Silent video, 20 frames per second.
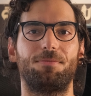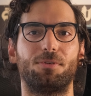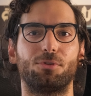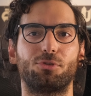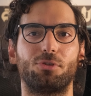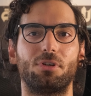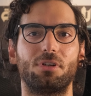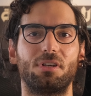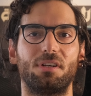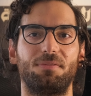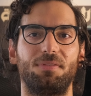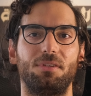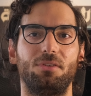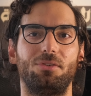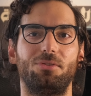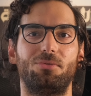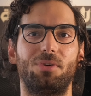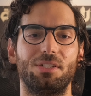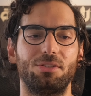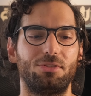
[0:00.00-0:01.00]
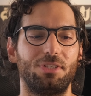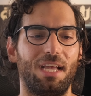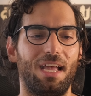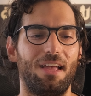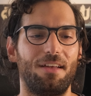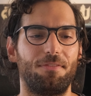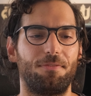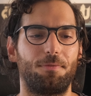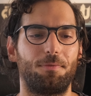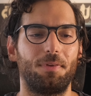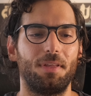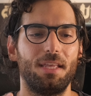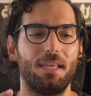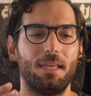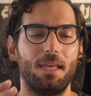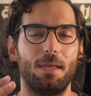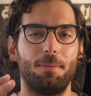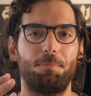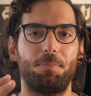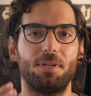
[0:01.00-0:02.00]
photography, you want to have
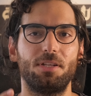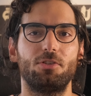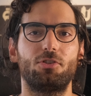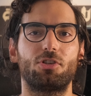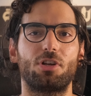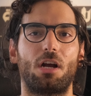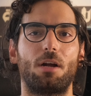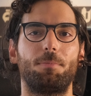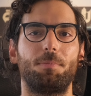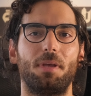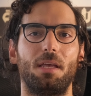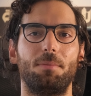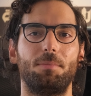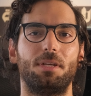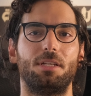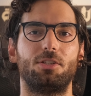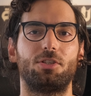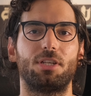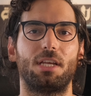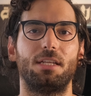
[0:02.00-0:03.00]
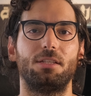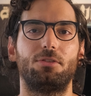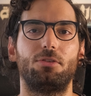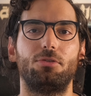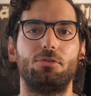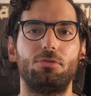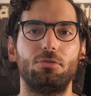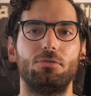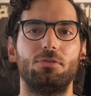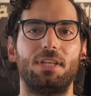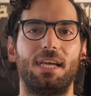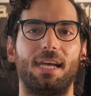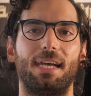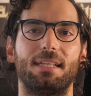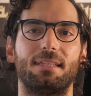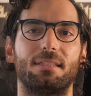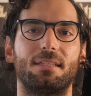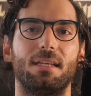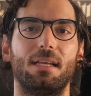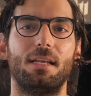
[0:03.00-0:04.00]
a pin sharp image. And to do
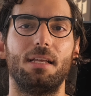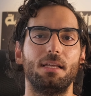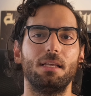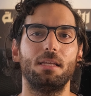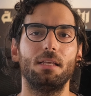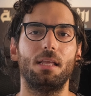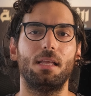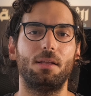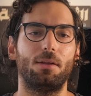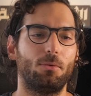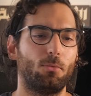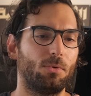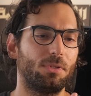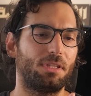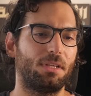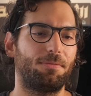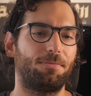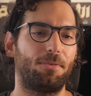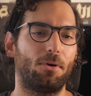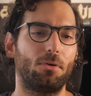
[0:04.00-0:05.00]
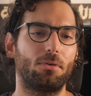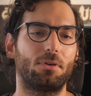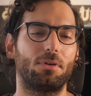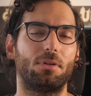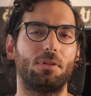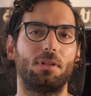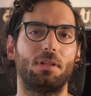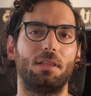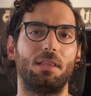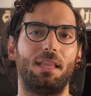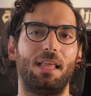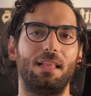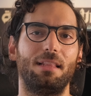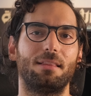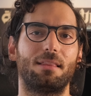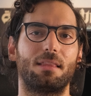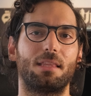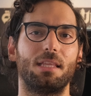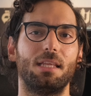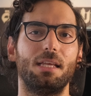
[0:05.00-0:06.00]
that, with the focal
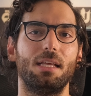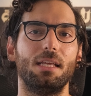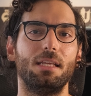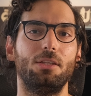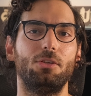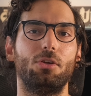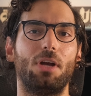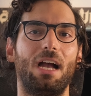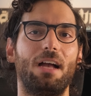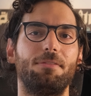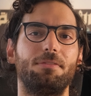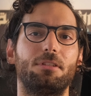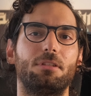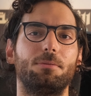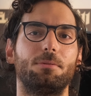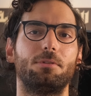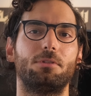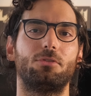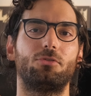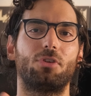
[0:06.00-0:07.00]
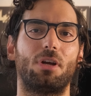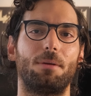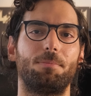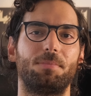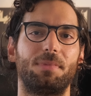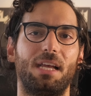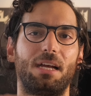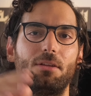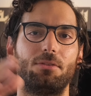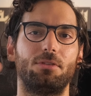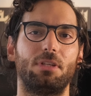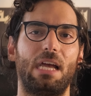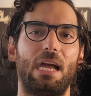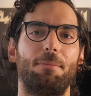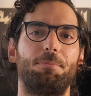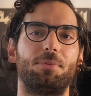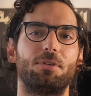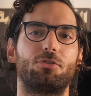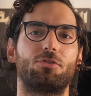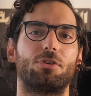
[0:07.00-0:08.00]
length, you have to drop down the
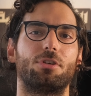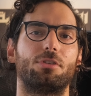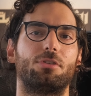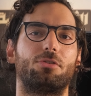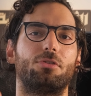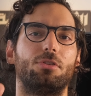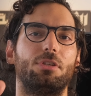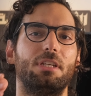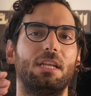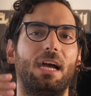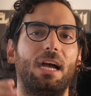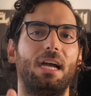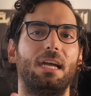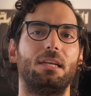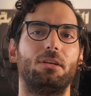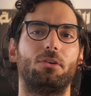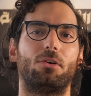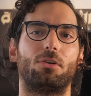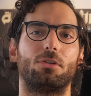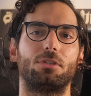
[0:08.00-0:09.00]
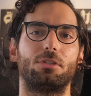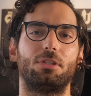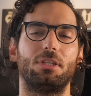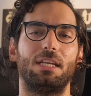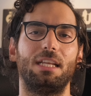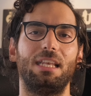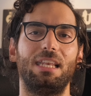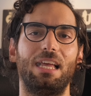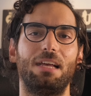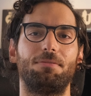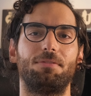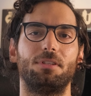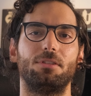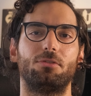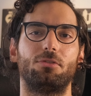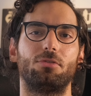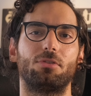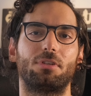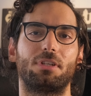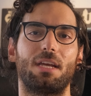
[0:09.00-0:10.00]
aperture to 9 or to
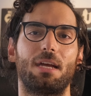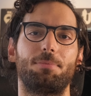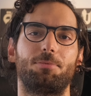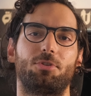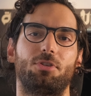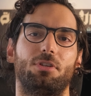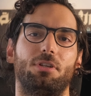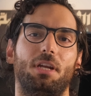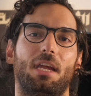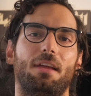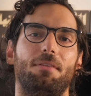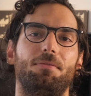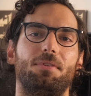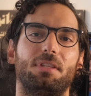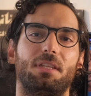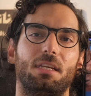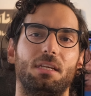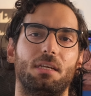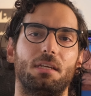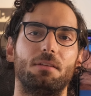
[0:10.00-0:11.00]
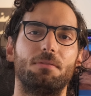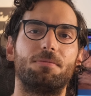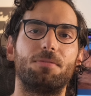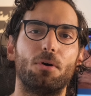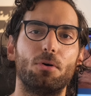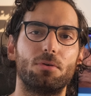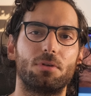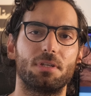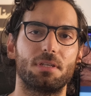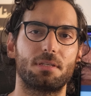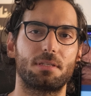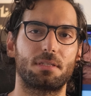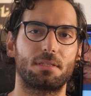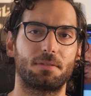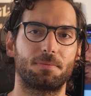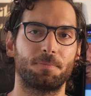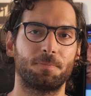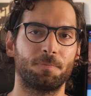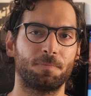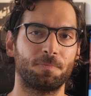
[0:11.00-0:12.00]
11 to capture everything in focus.